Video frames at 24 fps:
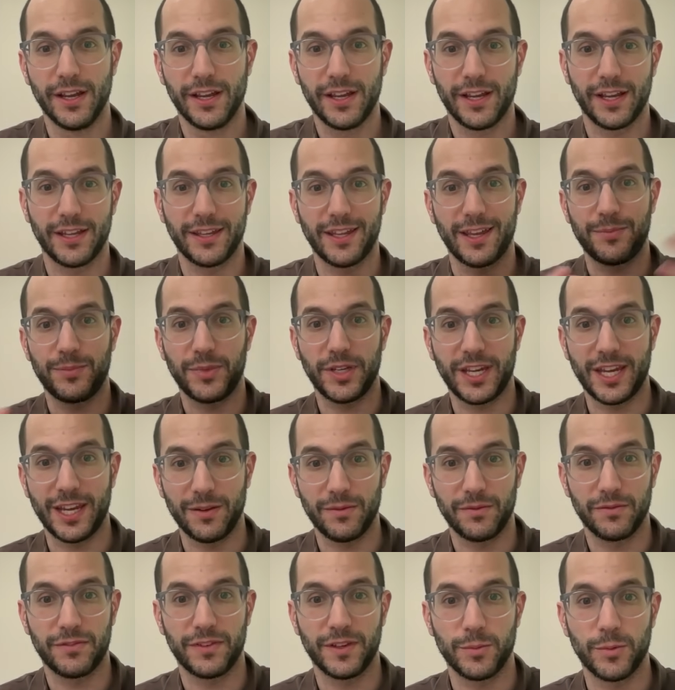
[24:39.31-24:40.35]
And that
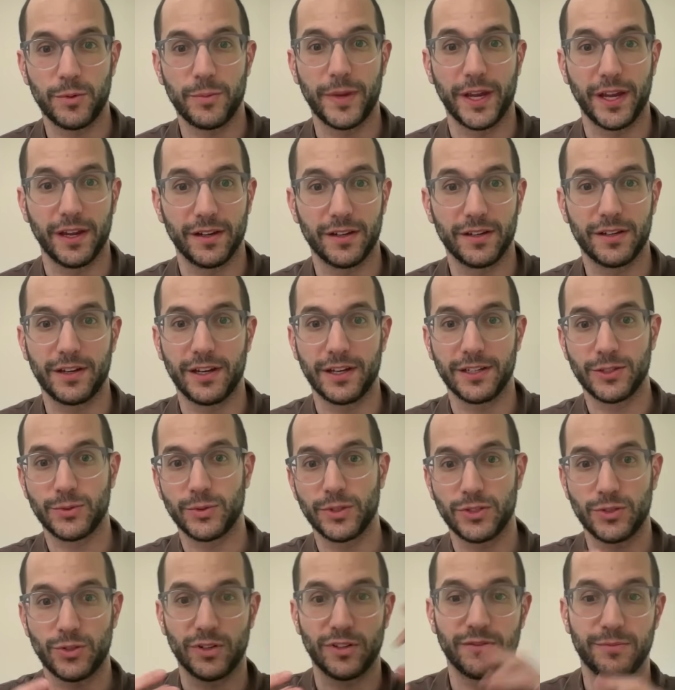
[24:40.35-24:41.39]
became Figma Make. And so we
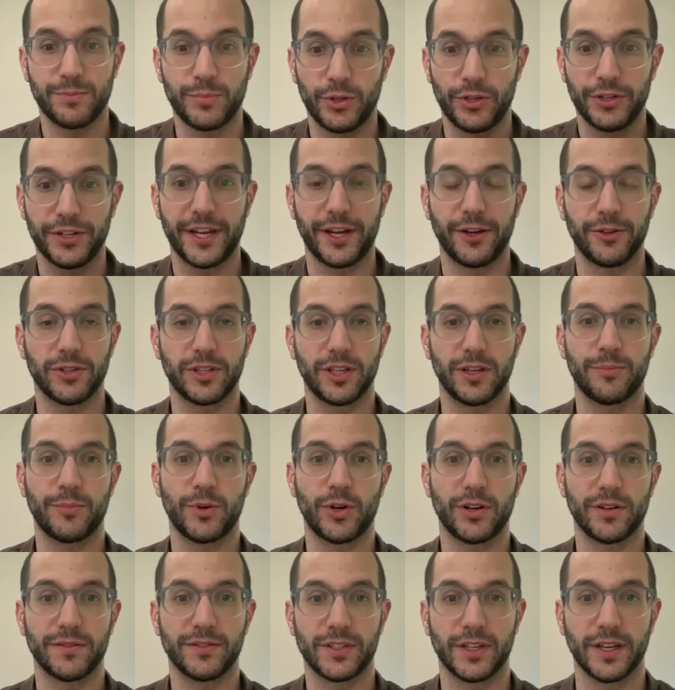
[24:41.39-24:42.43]
sort of pulled out that
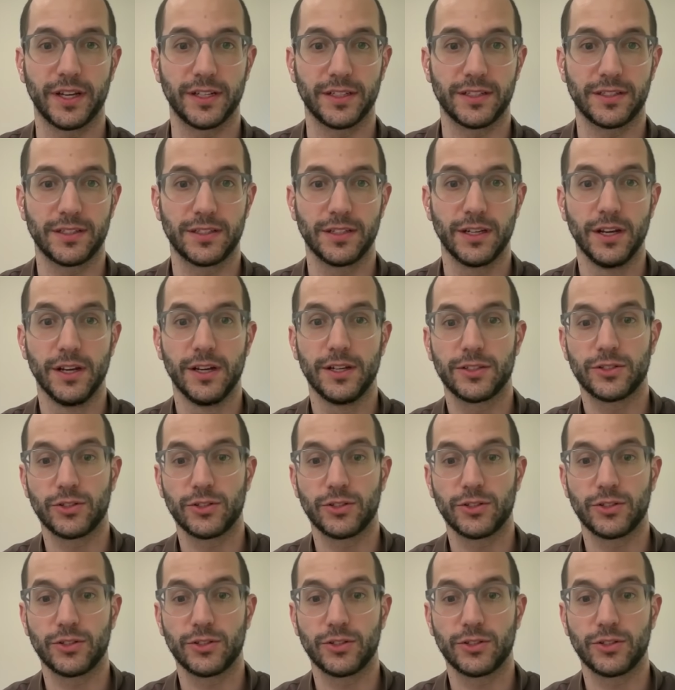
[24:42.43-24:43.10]
part of sites,